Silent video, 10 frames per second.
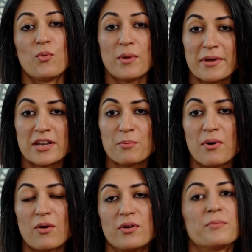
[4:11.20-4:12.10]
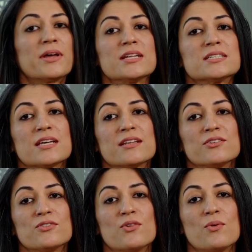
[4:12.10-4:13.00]
women empowerment and
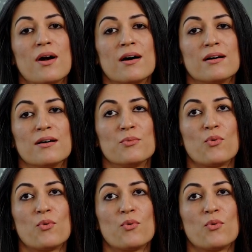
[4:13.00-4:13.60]
you know uh,